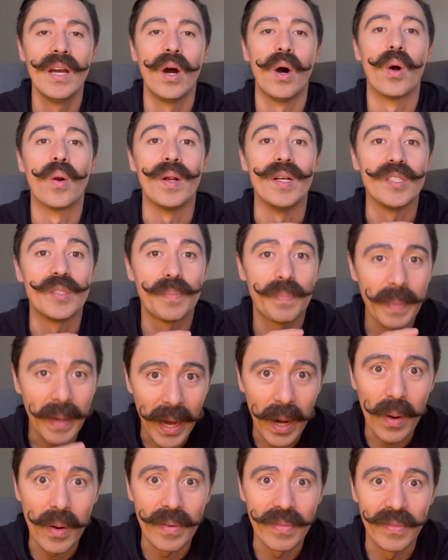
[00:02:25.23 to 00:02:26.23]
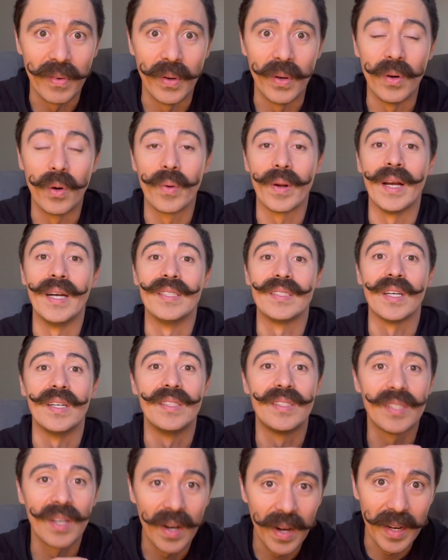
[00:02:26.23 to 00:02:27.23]
or as powerful or as
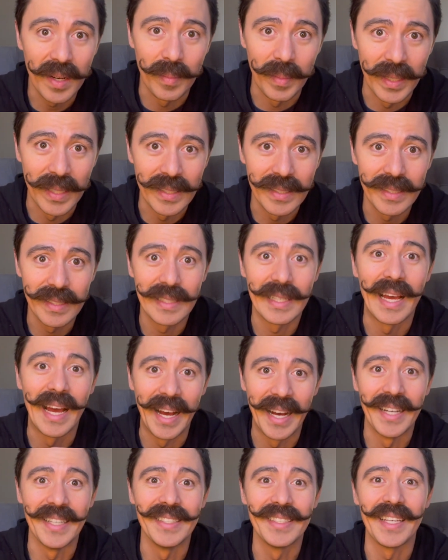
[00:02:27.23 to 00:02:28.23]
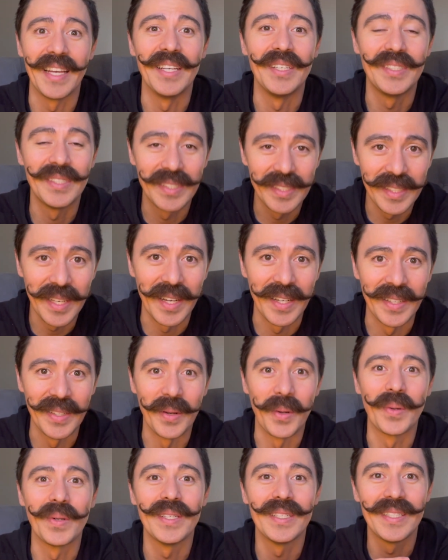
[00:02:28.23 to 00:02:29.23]
autonomous as a son
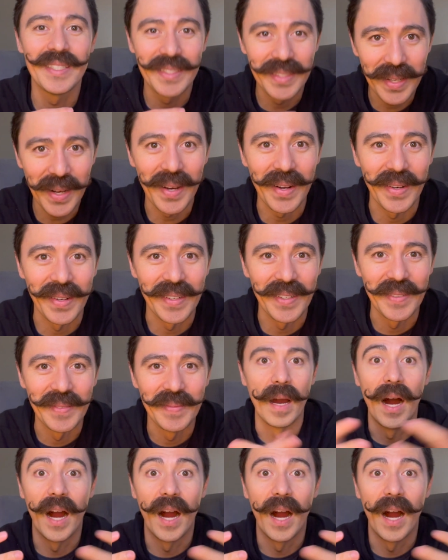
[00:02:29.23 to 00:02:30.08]
or a daughter.